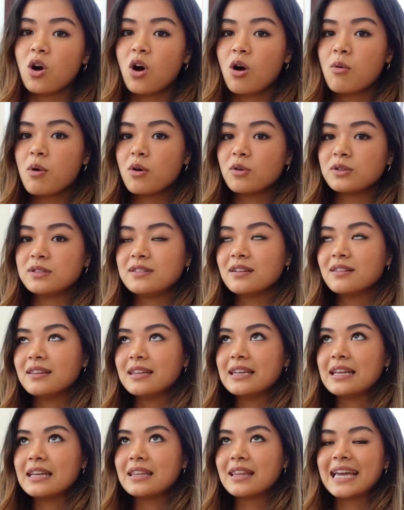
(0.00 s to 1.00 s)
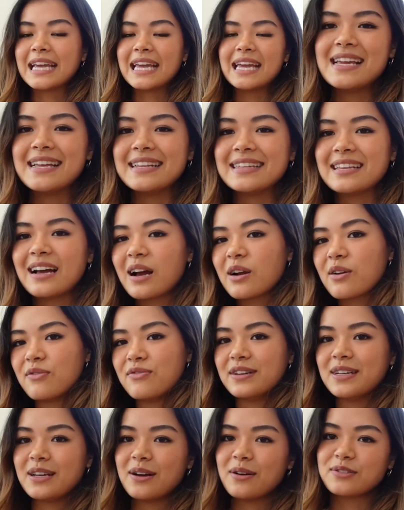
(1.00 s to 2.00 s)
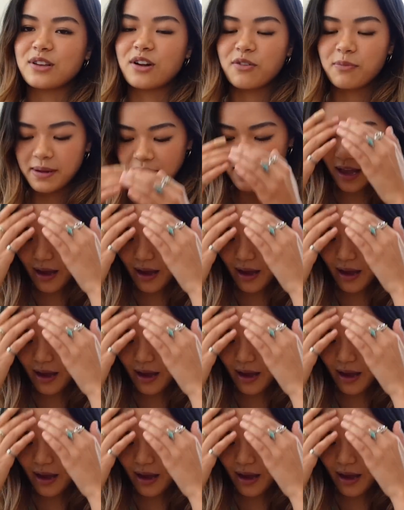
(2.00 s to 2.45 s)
almost deleted like entire videos off my